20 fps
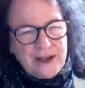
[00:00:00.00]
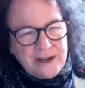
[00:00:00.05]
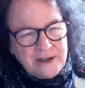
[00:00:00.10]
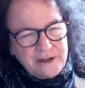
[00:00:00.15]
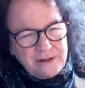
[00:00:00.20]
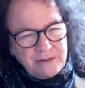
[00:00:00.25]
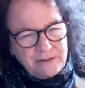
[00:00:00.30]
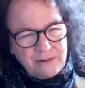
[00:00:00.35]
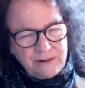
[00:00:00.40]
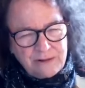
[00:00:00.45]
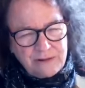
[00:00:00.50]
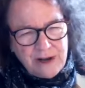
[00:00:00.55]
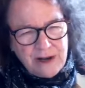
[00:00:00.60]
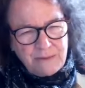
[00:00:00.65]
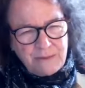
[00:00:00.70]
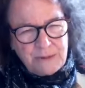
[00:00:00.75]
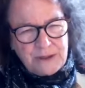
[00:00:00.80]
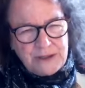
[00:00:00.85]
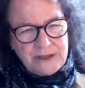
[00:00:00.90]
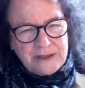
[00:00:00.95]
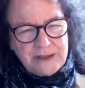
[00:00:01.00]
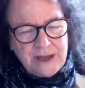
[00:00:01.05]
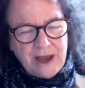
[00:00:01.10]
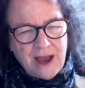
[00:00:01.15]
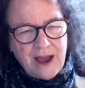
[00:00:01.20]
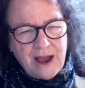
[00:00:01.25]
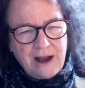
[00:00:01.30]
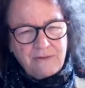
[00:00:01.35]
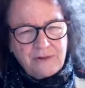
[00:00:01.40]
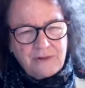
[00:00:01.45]
national oil companies
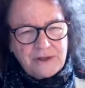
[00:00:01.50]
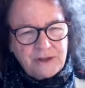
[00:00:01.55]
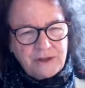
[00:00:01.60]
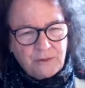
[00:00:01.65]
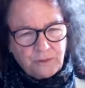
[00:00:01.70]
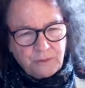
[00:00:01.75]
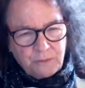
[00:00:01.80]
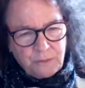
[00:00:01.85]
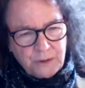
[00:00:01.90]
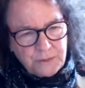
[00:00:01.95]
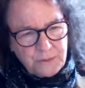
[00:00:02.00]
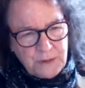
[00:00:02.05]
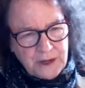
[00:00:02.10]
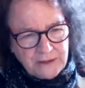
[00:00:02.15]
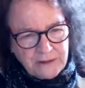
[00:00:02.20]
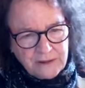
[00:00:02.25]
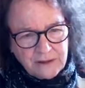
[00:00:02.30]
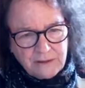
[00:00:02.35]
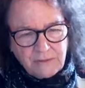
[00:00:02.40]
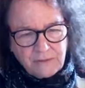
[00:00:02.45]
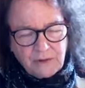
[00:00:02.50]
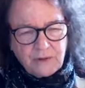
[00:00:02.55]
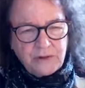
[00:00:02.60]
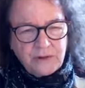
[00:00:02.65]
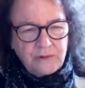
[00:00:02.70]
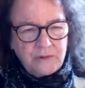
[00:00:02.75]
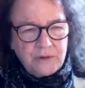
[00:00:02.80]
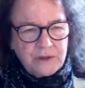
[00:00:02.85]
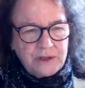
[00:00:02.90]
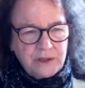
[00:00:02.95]
have a different perspective. They're
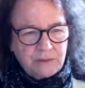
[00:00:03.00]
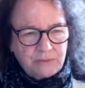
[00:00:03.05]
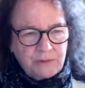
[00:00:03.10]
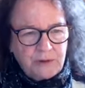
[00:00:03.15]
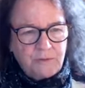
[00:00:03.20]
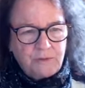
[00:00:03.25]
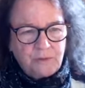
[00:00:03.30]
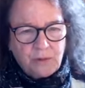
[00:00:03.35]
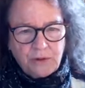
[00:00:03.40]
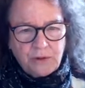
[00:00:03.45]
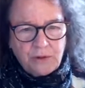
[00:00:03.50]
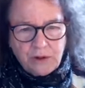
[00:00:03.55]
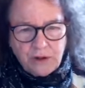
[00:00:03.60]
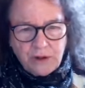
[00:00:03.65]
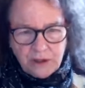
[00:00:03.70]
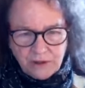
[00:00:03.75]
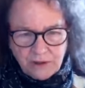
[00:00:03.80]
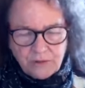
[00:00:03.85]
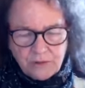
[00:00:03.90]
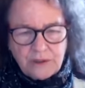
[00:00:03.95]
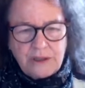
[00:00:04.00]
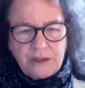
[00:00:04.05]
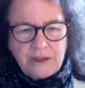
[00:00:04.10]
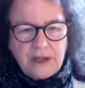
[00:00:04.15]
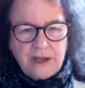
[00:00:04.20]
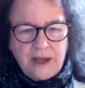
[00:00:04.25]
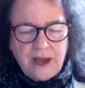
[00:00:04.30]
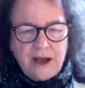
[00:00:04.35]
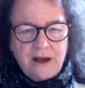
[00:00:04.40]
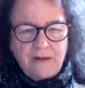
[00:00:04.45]
doing something for their country.
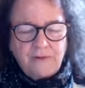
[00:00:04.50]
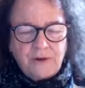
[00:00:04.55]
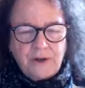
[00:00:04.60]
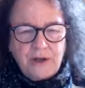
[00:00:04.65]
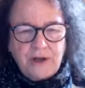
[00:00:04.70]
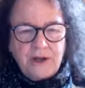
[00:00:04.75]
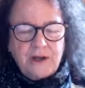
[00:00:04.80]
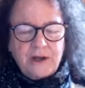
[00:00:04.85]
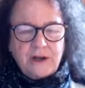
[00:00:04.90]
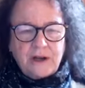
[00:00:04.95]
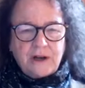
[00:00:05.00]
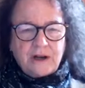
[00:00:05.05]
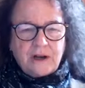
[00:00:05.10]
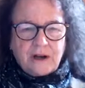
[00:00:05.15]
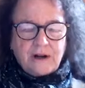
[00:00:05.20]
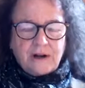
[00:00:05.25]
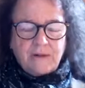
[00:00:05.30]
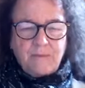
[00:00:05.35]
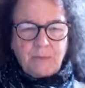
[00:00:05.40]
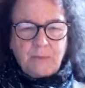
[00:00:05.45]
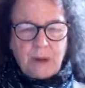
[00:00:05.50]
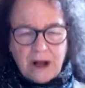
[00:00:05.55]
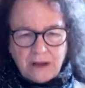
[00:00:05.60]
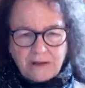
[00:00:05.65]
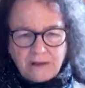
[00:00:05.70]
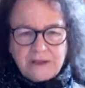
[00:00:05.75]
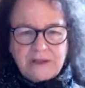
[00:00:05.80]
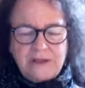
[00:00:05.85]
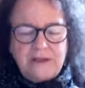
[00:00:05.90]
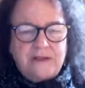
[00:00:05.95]
They have
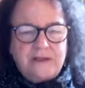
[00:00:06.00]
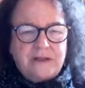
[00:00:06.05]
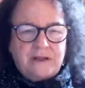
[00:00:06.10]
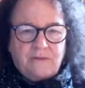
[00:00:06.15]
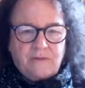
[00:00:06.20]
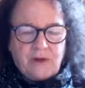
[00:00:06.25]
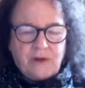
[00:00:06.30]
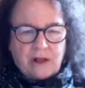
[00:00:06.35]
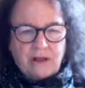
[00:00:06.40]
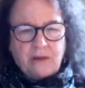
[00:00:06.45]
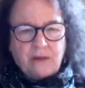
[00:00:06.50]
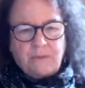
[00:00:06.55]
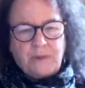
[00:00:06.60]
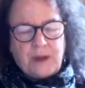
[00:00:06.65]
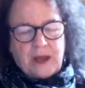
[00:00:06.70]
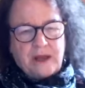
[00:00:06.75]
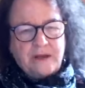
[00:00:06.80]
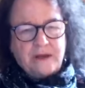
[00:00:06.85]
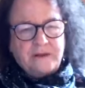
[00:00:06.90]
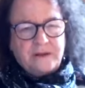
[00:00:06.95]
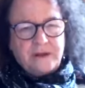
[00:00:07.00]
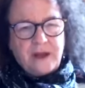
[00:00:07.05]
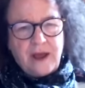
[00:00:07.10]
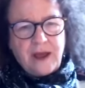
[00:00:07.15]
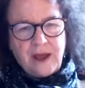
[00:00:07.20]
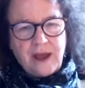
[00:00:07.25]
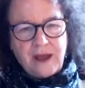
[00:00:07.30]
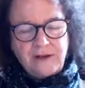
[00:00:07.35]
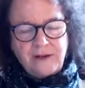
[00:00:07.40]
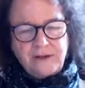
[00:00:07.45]
policy to develop
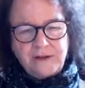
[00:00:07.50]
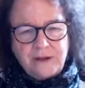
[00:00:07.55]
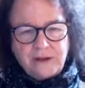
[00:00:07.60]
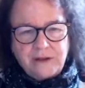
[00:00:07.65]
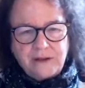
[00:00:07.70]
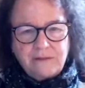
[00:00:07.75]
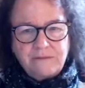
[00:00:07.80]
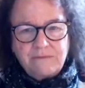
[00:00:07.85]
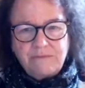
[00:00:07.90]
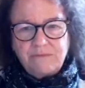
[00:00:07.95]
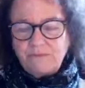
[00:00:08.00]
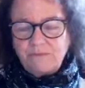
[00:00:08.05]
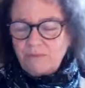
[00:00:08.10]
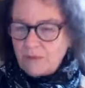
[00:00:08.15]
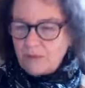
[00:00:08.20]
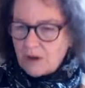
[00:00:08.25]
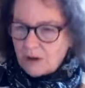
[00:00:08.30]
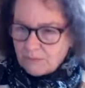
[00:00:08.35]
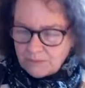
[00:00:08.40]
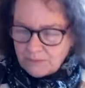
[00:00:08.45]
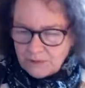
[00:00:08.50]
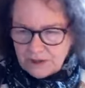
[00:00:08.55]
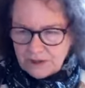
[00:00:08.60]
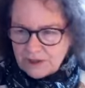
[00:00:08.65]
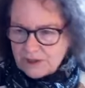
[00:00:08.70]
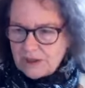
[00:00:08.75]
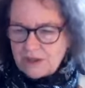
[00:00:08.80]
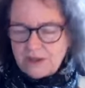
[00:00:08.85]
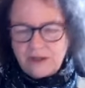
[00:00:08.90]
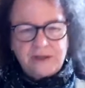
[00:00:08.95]
and
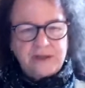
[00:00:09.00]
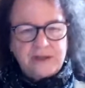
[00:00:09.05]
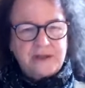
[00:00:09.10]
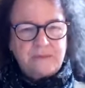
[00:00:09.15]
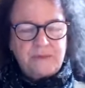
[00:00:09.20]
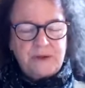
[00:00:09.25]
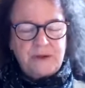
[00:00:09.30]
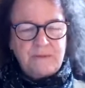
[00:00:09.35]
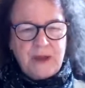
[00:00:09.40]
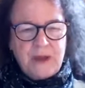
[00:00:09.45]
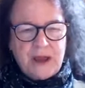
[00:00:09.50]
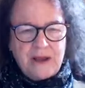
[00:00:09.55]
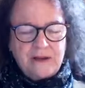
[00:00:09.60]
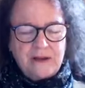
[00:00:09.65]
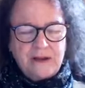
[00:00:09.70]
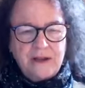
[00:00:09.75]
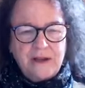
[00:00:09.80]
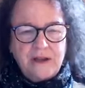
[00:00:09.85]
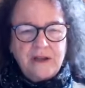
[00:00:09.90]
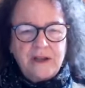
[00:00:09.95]
decisions to be made.